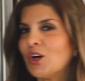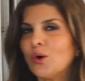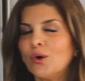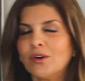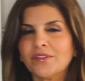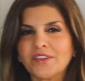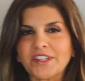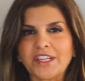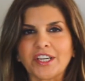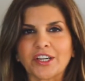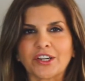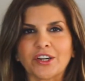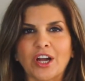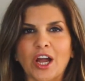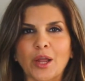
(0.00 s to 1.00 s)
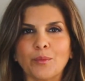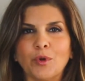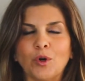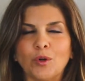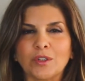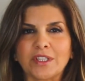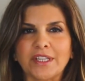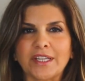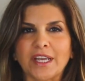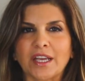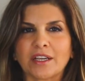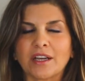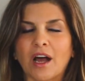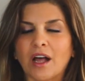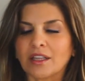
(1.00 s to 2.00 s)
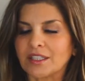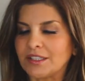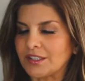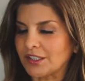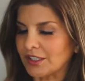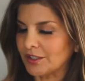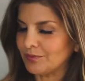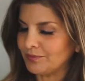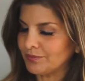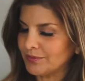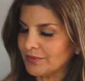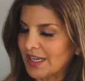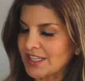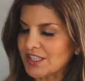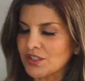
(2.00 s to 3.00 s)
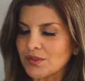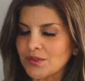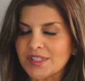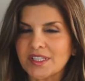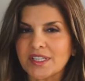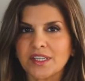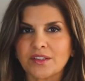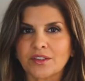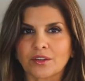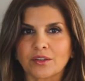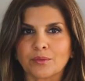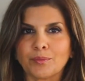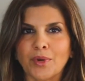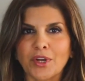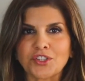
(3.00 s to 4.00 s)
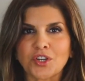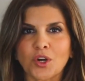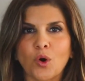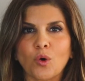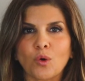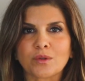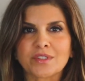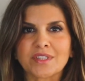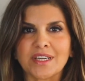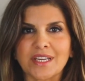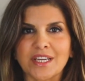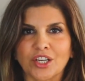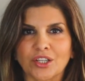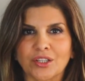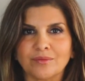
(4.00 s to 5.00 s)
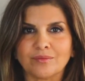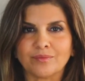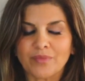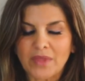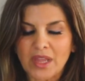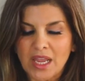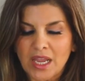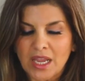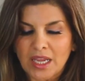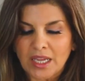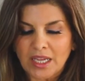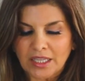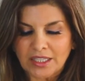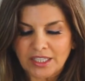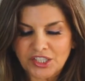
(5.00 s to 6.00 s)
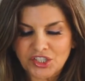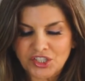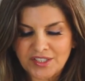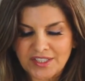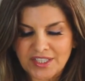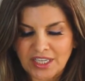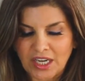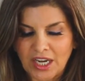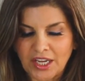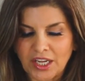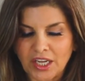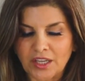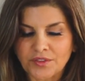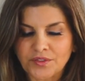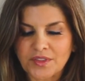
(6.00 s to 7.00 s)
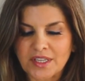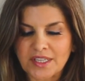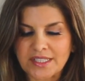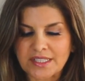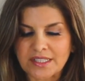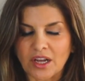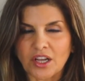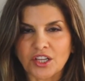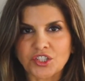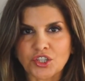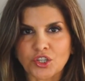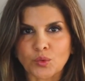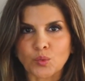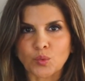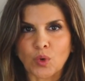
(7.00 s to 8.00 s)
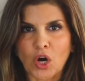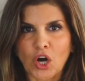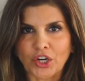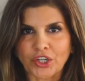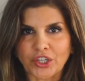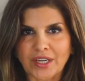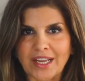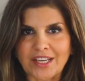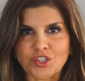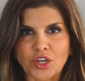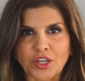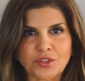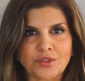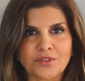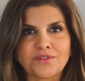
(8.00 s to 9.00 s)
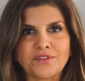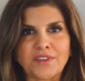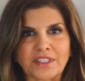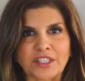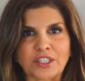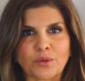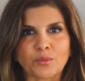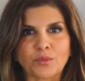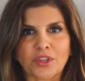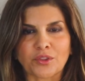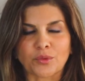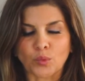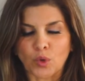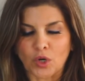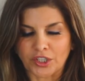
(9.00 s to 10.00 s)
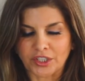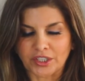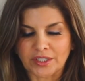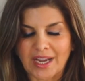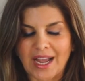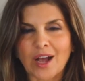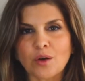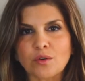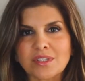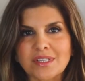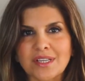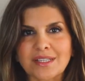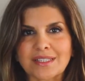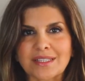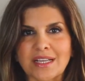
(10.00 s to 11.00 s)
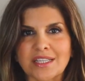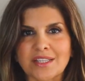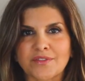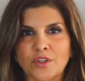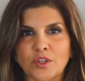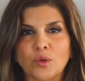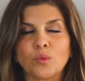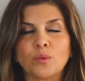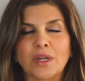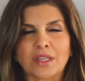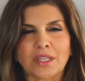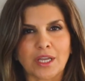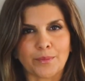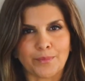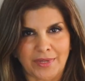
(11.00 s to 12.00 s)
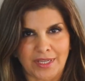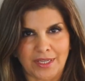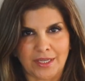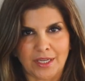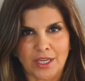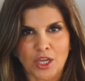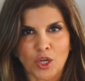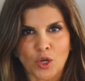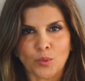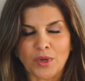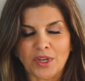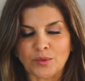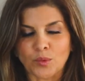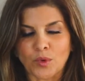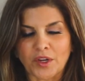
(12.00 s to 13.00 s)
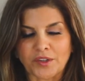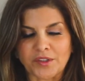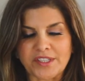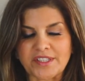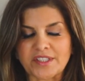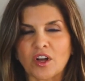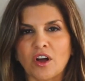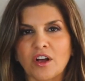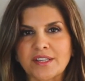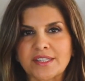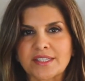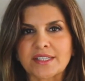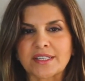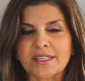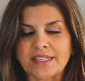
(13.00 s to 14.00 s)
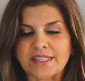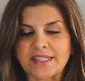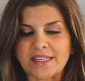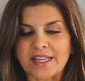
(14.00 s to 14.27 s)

over here, I'm holding a colander. As you see, there are a bunch of holes in here. Let's just say I help this under water and try to fill it up with water. How successful will I be when water is constantly